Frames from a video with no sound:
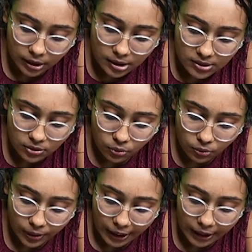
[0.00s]
So
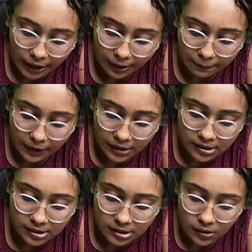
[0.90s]
Na
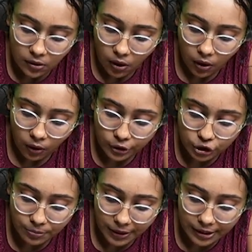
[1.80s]
plus
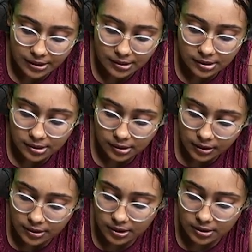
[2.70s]
OH minus.
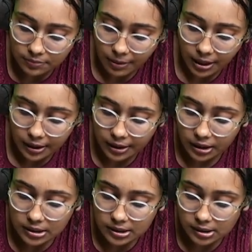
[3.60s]
This is
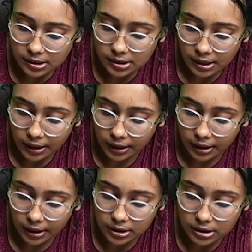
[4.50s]
my
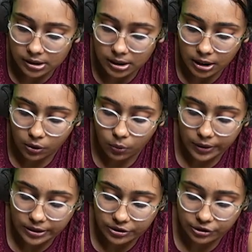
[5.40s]
second
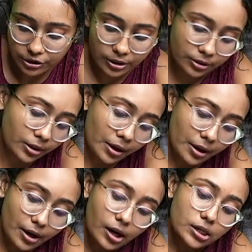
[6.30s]
equation.
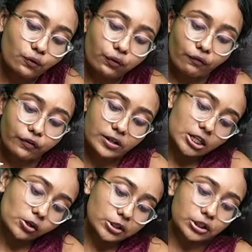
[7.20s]
So from first
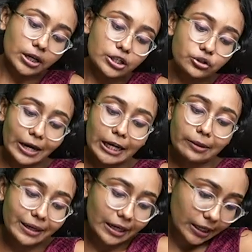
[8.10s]
equation I need to
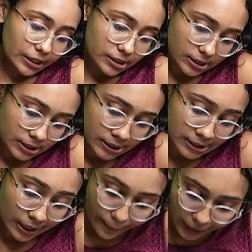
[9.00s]
eliminate
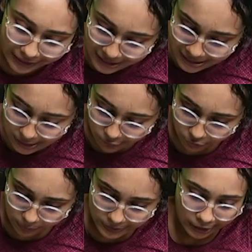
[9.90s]
Cl minus, and
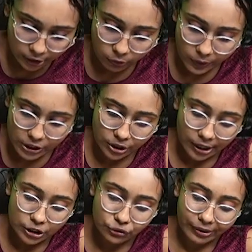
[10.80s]
from second equation I
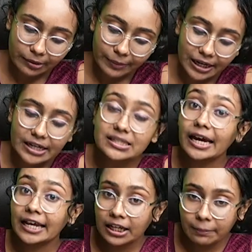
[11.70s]
need to eliminate
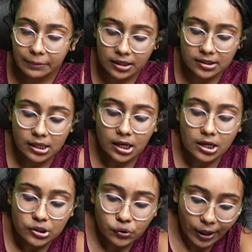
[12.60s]
Na plus.
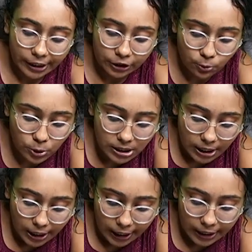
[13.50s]
So I use
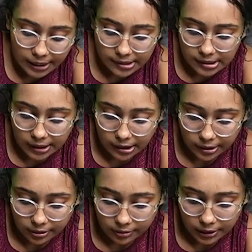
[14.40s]
NaCl
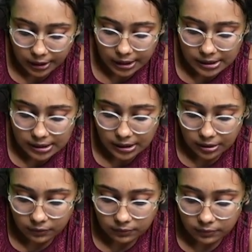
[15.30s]
here.
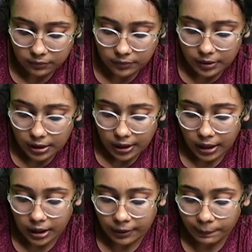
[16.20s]
NaCl.
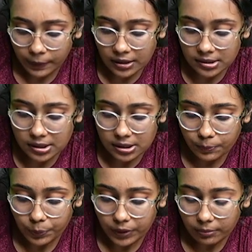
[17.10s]
Na plus
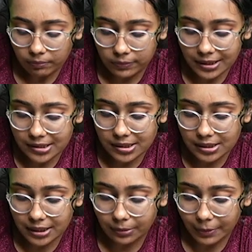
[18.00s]

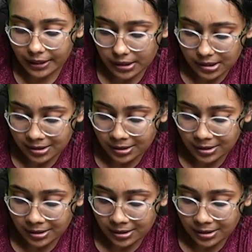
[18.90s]
Cl minus.